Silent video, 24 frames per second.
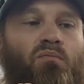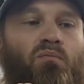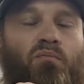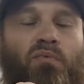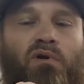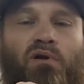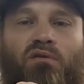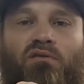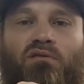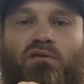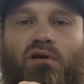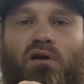
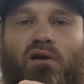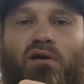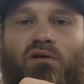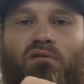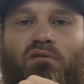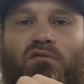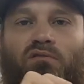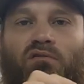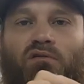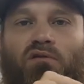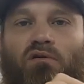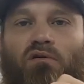Big
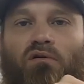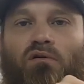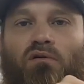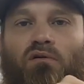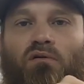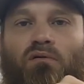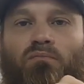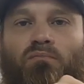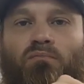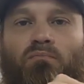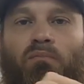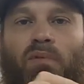thanks
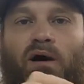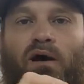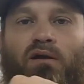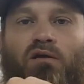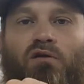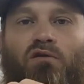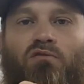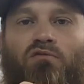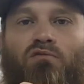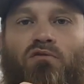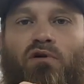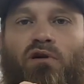to
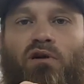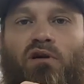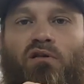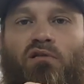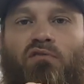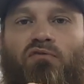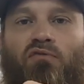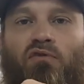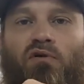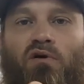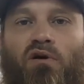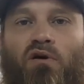Bayou Threads
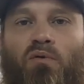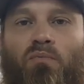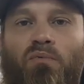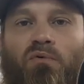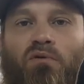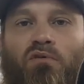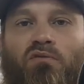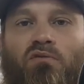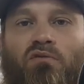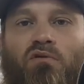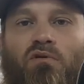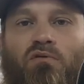for helping
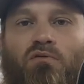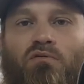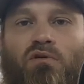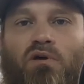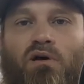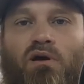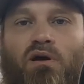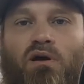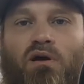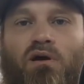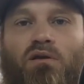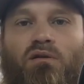us do
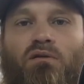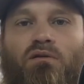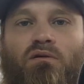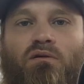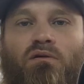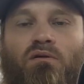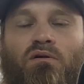that.